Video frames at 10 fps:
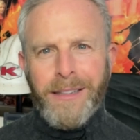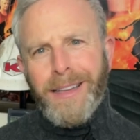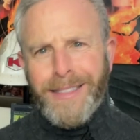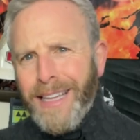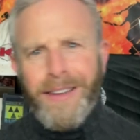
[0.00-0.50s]
You're
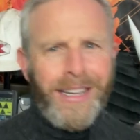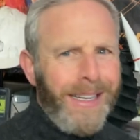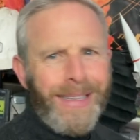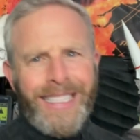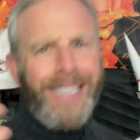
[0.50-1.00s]
like, David,
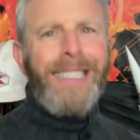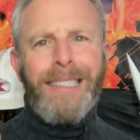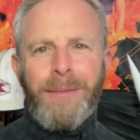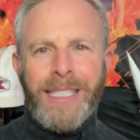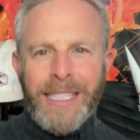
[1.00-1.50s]
come on, get
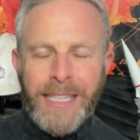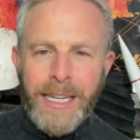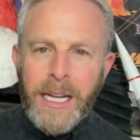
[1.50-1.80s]
on with it.